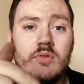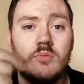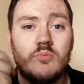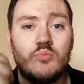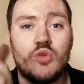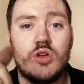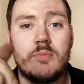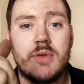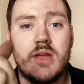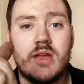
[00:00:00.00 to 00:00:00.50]

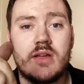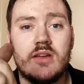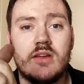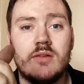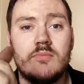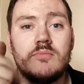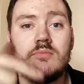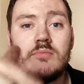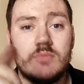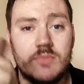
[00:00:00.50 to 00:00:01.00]
bring it back up,
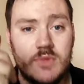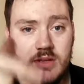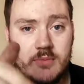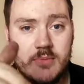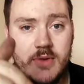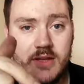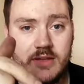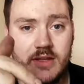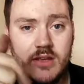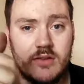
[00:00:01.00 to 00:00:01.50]
take it
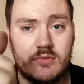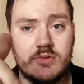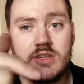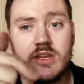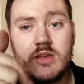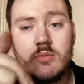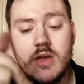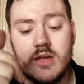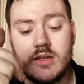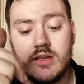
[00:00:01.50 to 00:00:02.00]
back down,
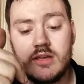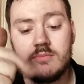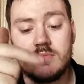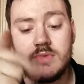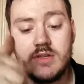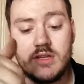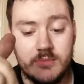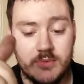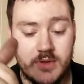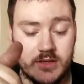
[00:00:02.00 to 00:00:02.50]
take it back up,
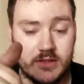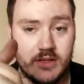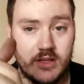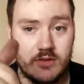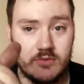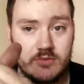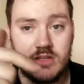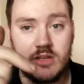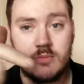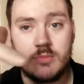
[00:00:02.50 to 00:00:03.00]
take it back
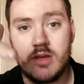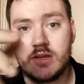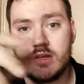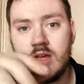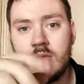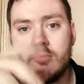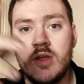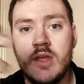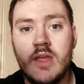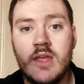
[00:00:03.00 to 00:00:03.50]
down, take it back
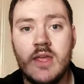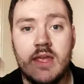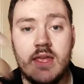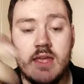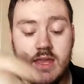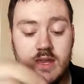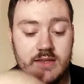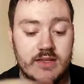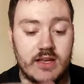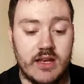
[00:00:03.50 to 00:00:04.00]
up,
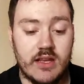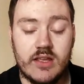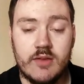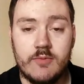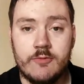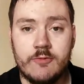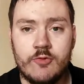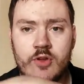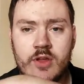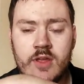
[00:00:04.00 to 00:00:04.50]
until it
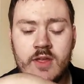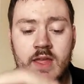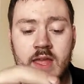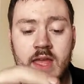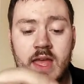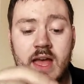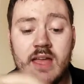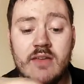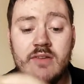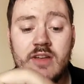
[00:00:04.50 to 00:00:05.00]
comes free.
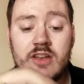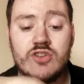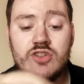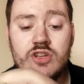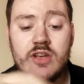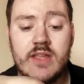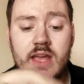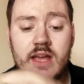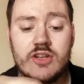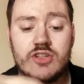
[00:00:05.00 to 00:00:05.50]
I
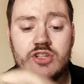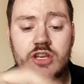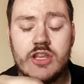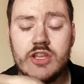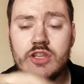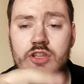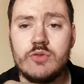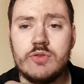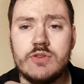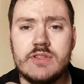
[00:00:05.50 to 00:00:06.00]
eventually actually
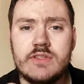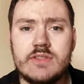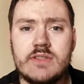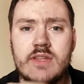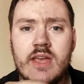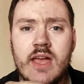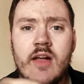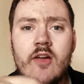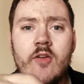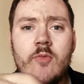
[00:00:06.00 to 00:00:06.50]
used,
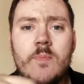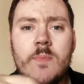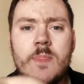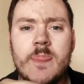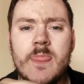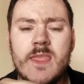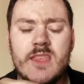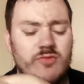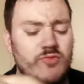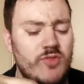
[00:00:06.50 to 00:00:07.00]

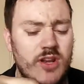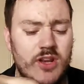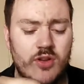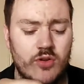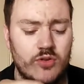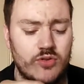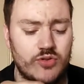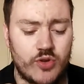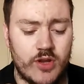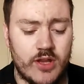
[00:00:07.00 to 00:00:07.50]
it's a really
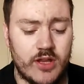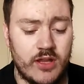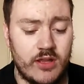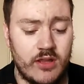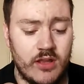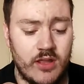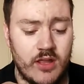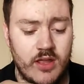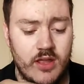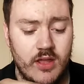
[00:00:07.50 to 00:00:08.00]
old trick
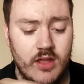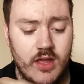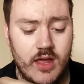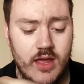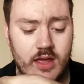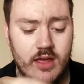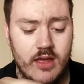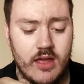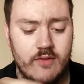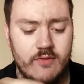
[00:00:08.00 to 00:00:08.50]

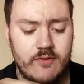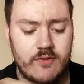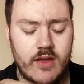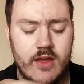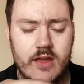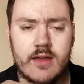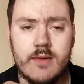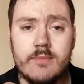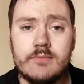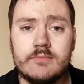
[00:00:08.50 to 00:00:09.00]
of
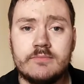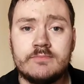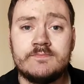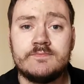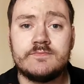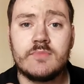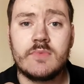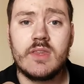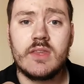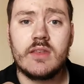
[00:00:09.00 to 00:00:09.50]

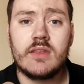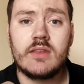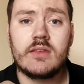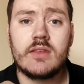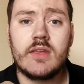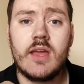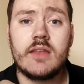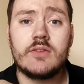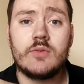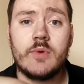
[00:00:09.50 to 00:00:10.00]

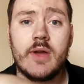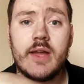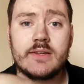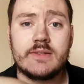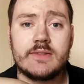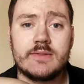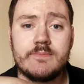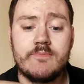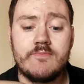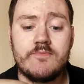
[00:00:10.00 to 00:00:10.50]
candle
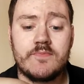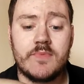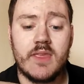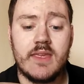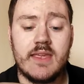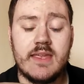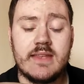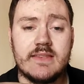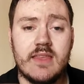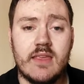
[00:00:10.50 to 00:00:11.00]
wax
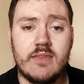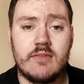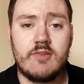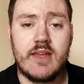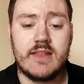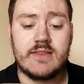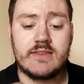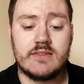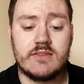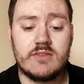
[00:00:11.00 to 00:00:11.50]
into the
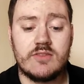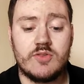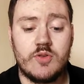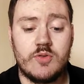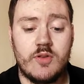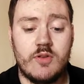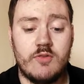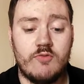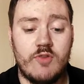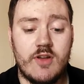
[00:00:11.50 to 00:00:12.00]
threads, so
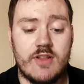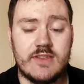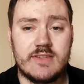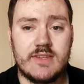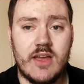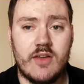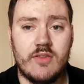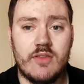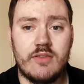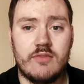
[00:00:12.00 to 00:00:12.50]
it runs
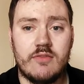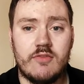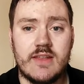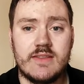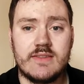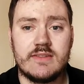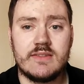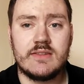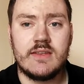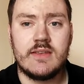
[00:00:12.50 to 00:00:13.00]
down the
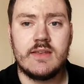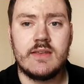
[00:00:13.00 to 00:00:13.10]
threads